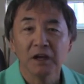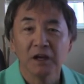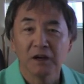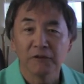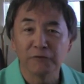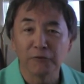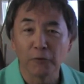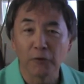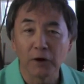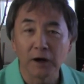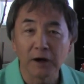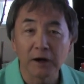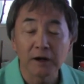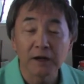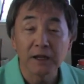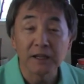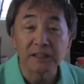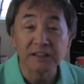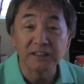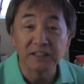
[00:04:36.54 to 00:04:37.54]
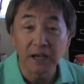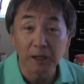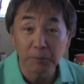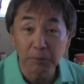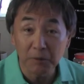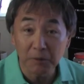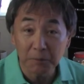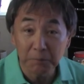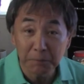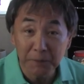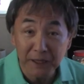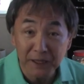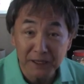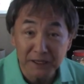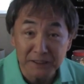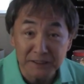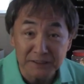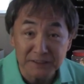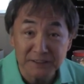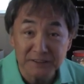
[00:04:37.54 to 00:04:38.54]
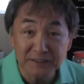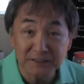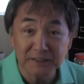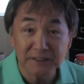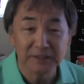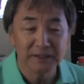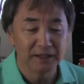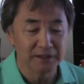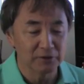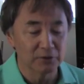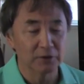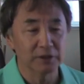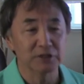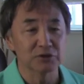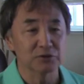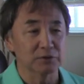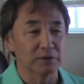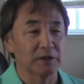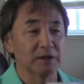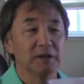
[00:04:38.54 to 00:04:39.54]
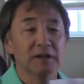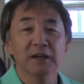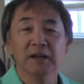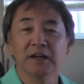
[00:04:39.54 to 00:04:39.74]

for double bass and orchestra.